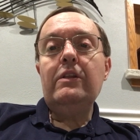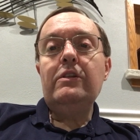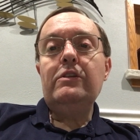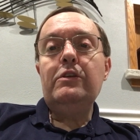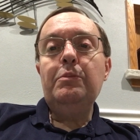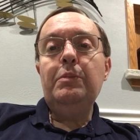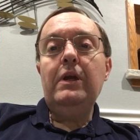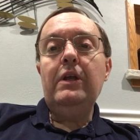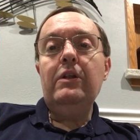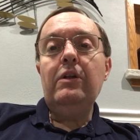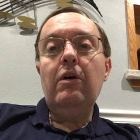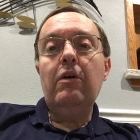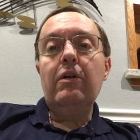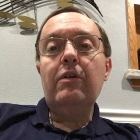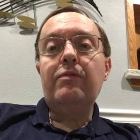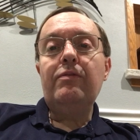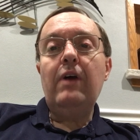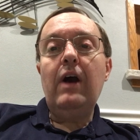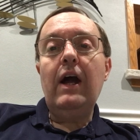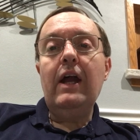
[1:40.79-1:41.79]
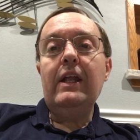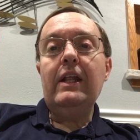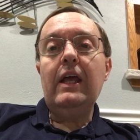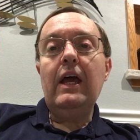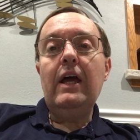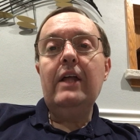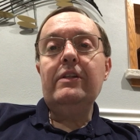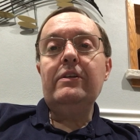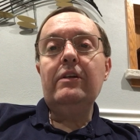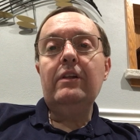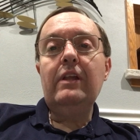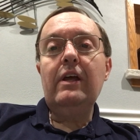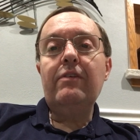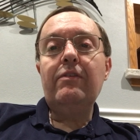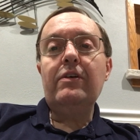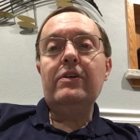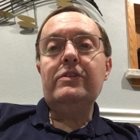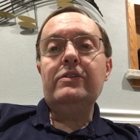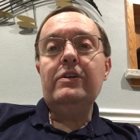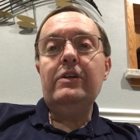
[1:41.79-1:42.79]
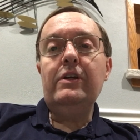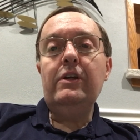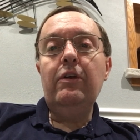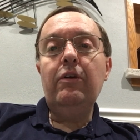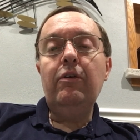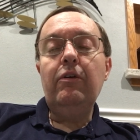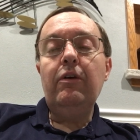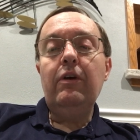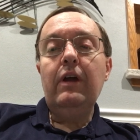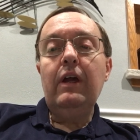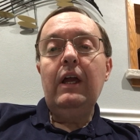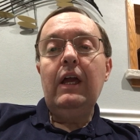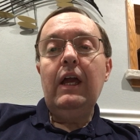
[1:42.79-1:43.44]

to be notified and delivered to you.